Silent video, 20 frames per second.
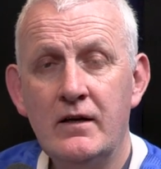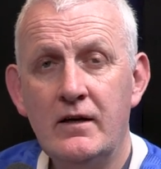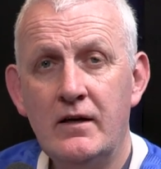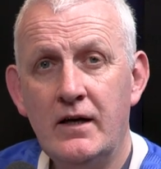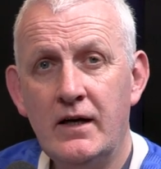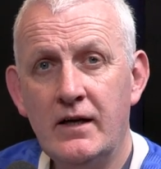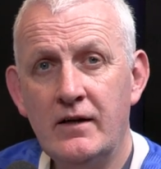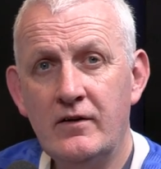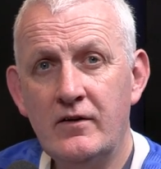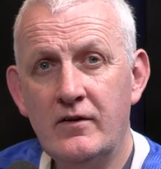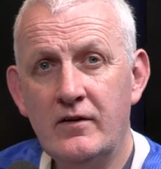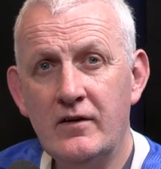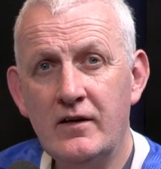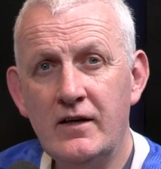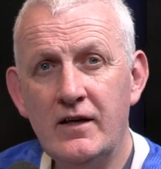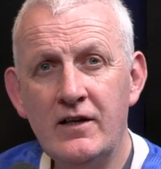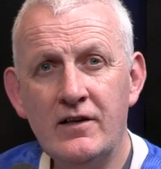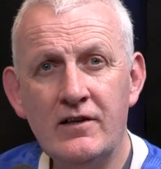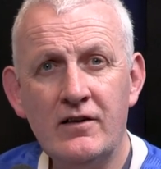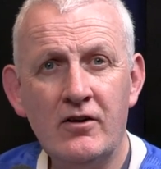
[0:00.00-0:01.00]
And
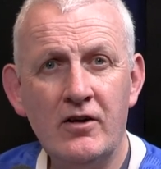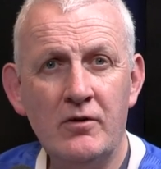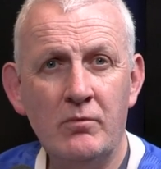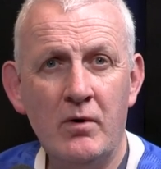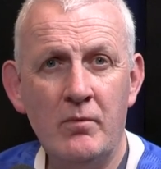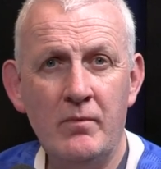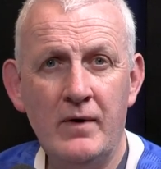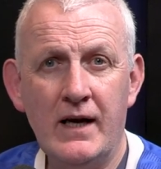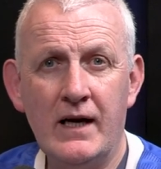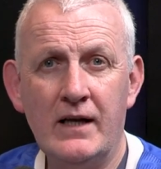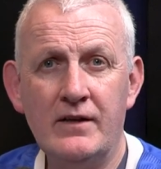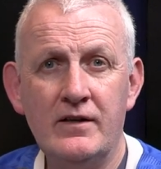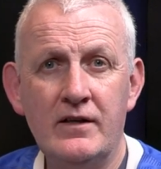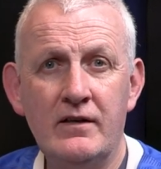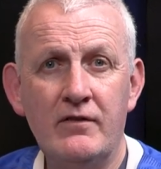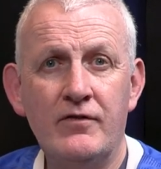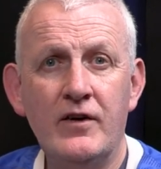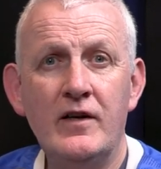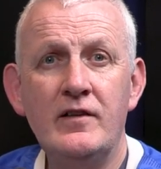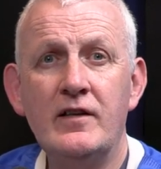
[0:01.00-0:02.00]
it's like when we had the
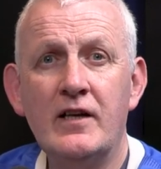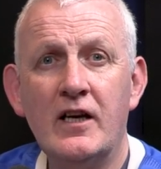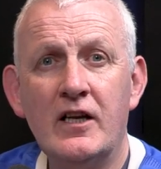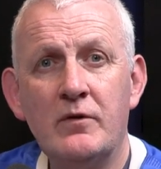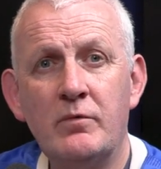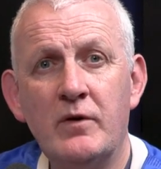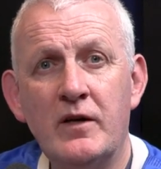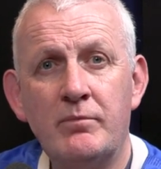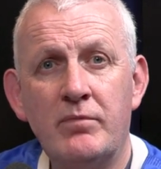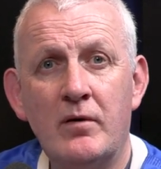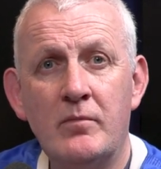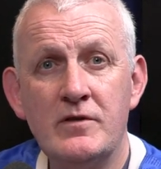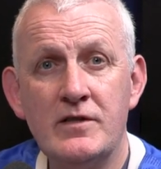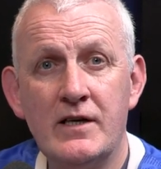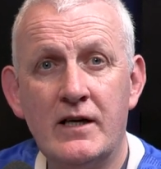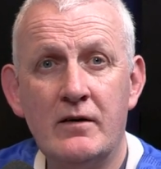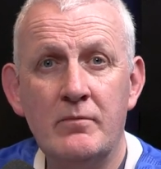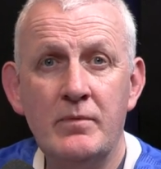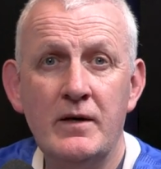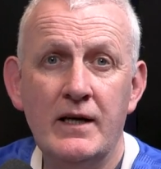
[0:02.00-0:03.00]
defeat against West Bromwich
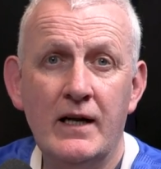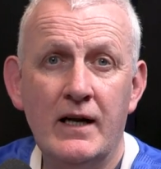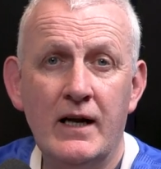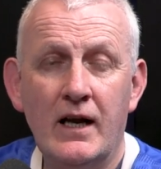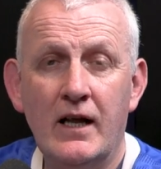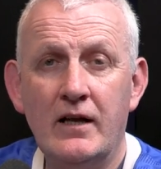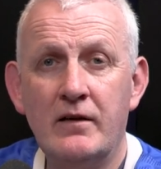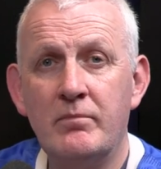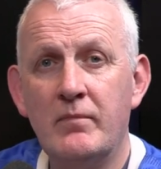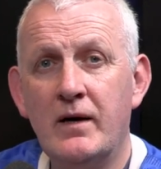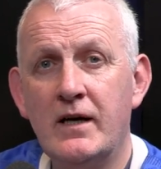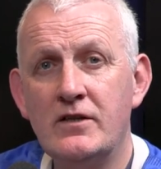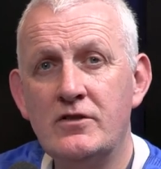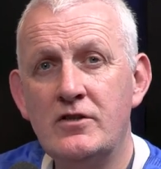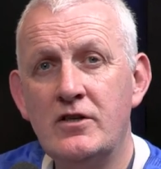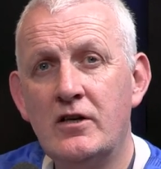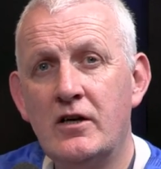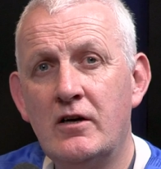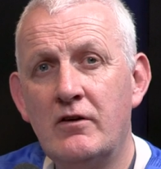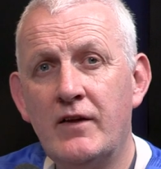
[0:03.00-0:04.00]
Albion in our last
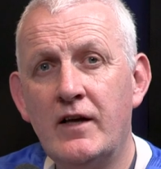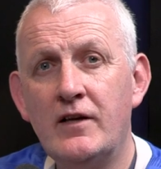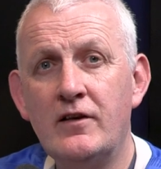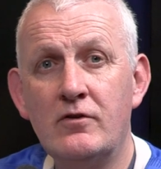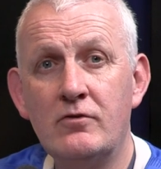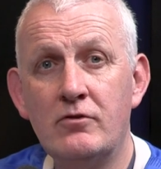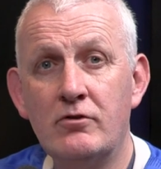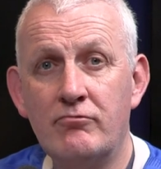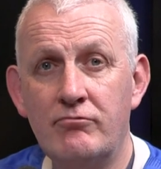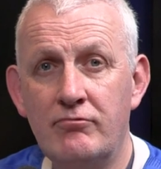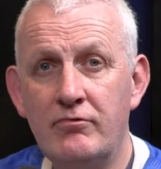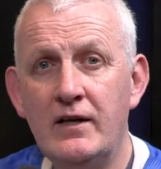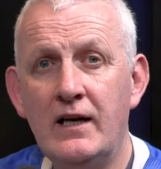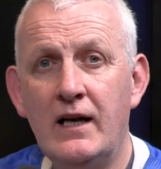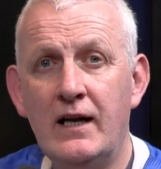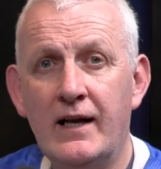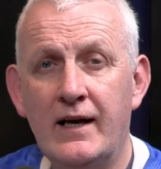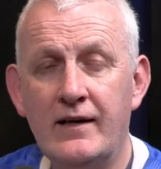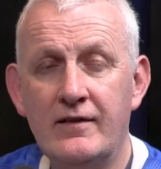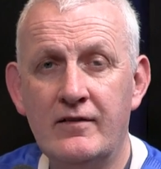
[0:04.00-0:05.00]
match. They scored
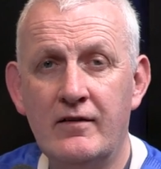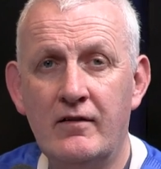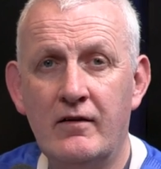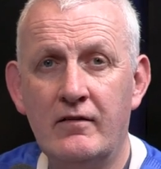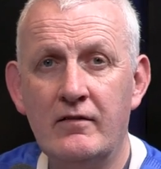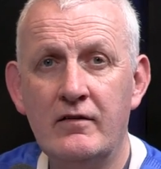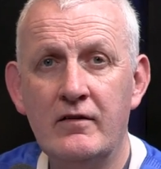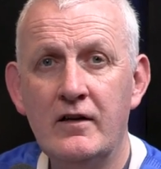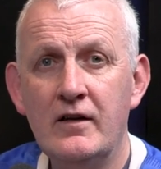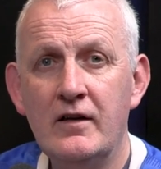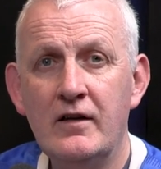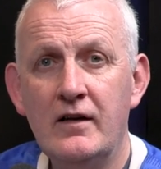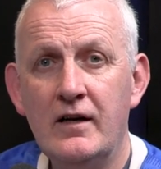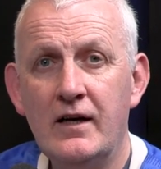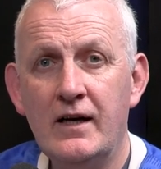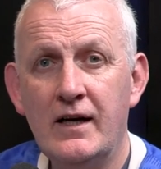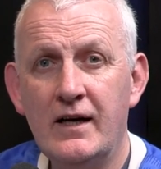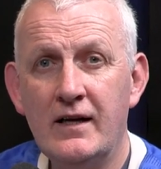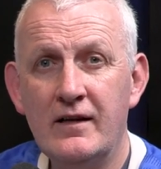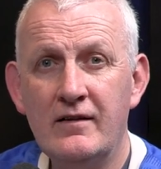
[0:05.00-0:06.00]
really late on.
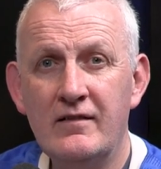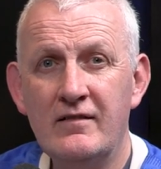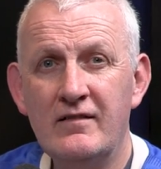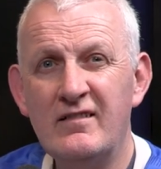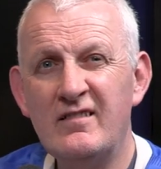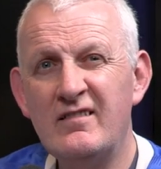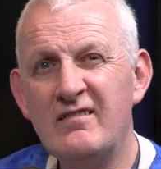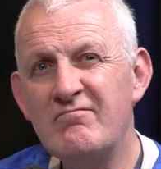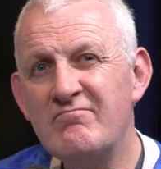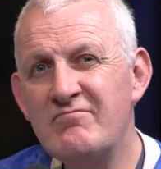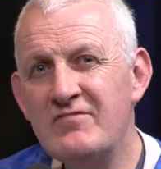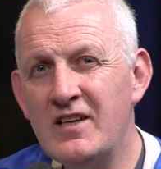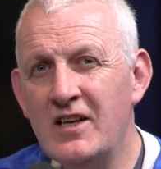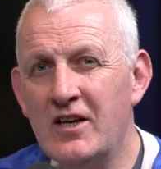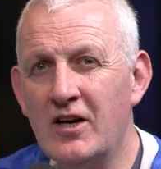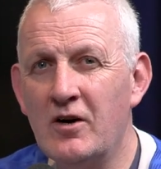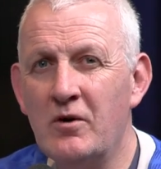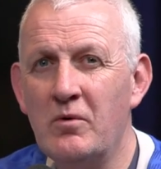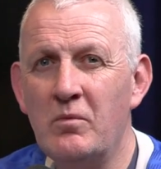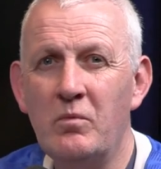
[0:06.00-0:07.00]
And,
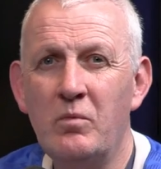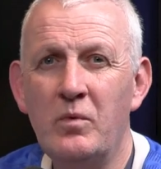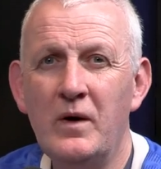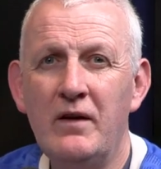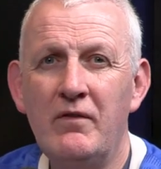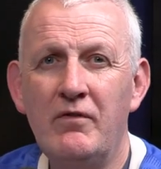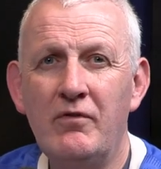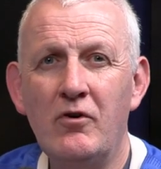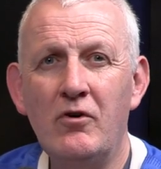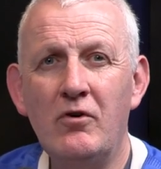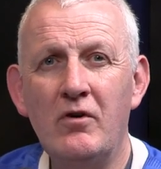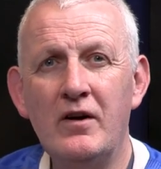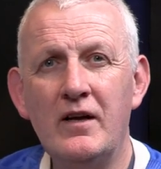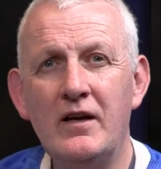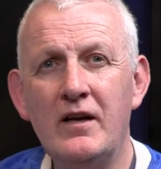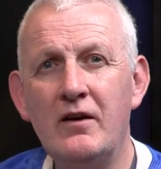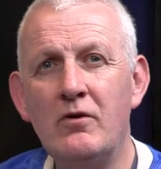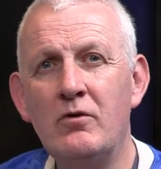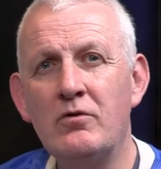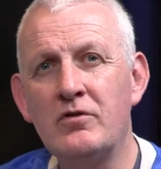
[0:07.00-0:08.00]
we've
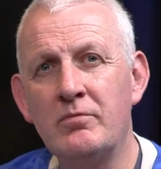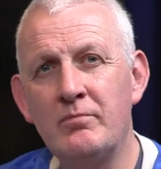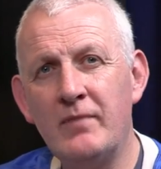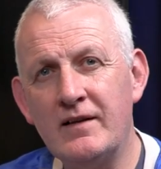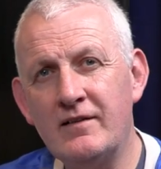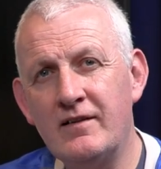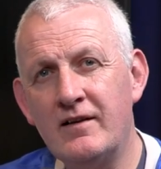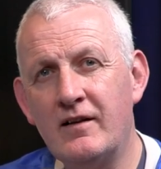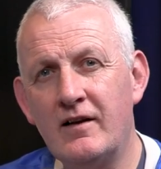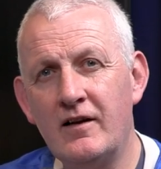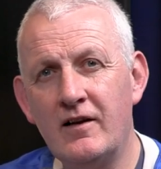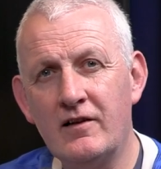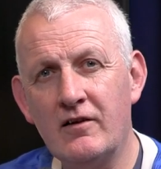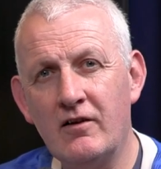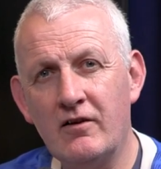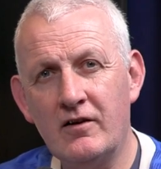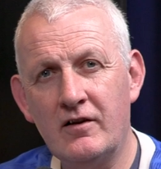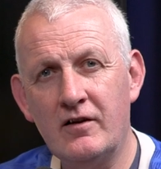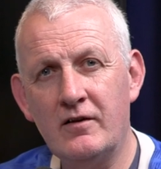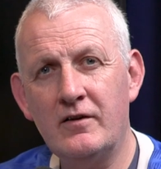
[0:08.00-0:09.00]
automatically, it's
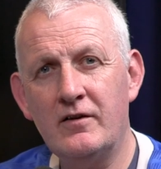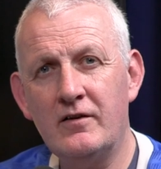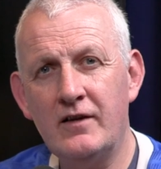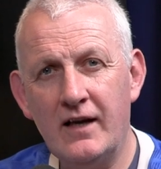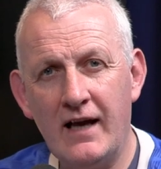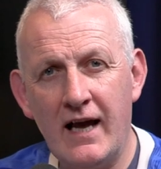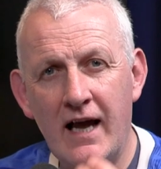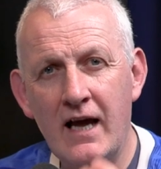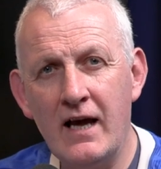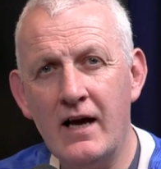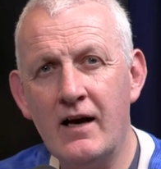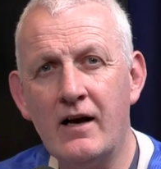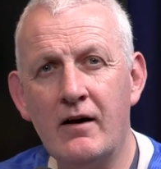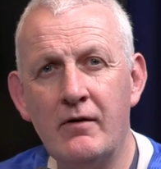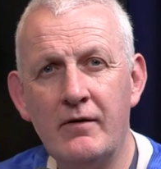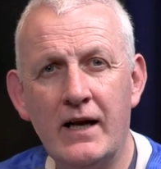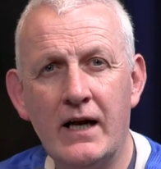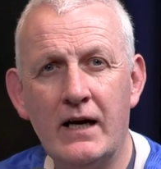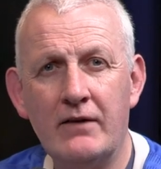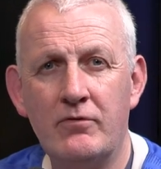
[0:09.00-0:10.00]
like the air
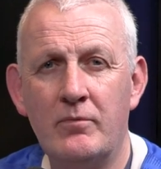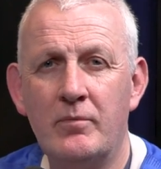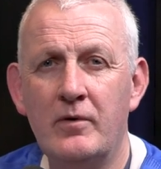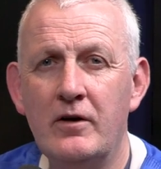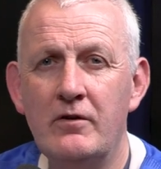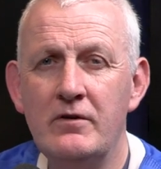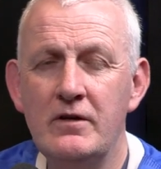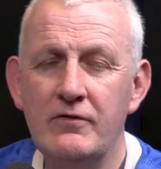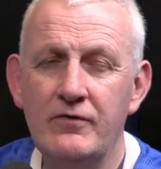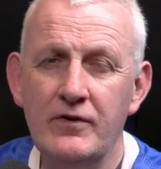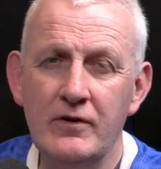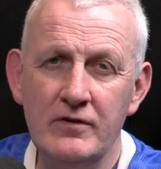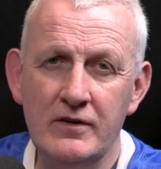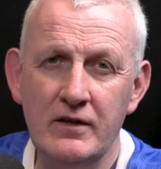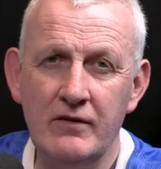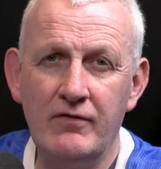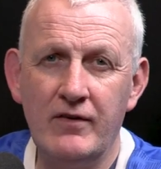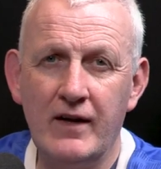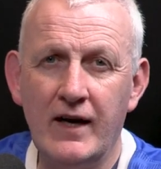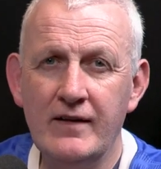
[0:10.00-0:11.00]
going out of a balloon, you feel
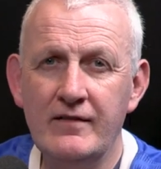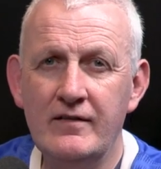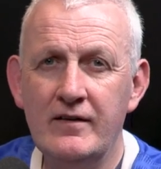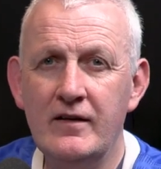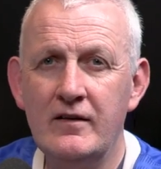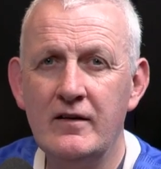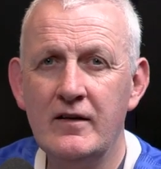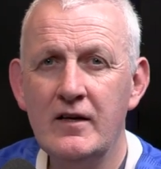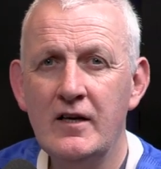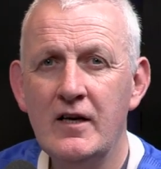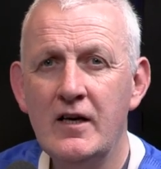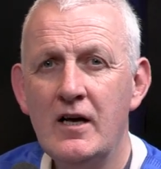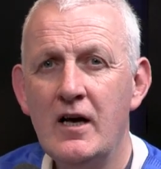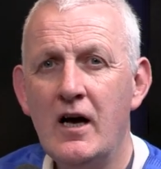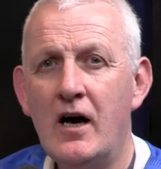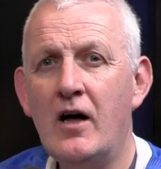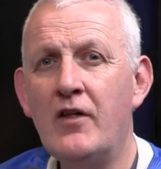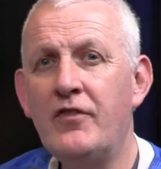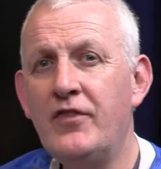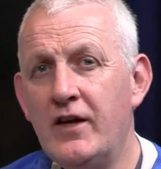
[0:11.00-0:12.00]
deflated.
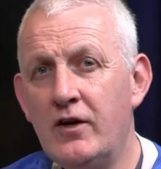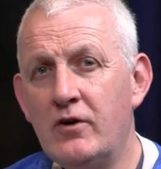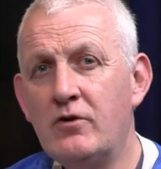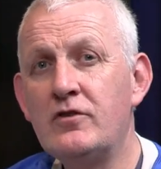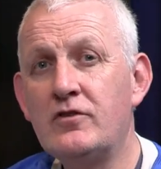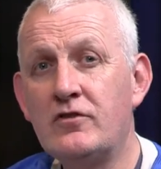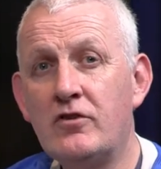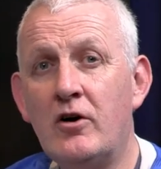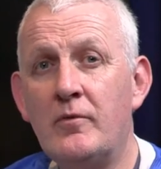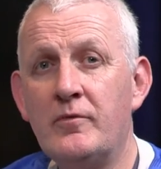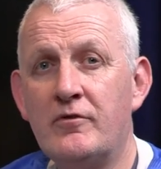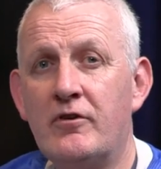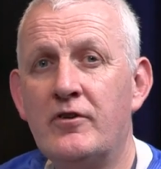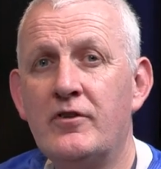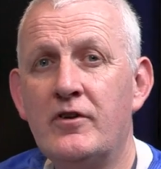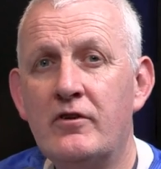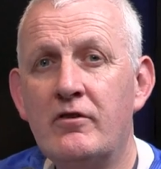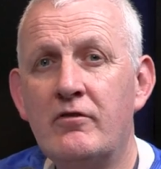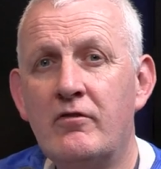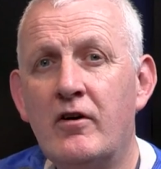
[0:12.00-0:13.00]
I think good times are on
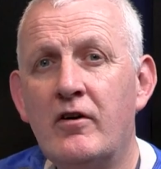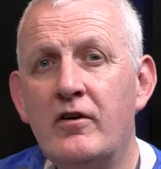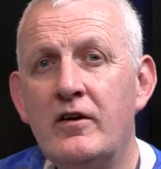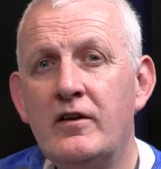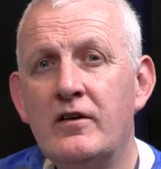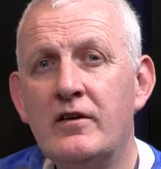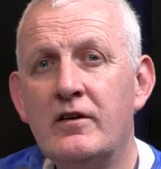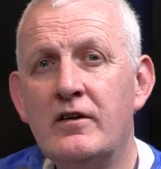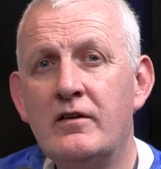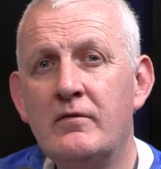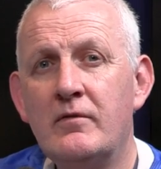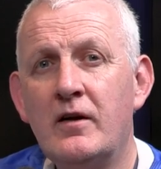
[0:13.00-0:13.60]
the horizon,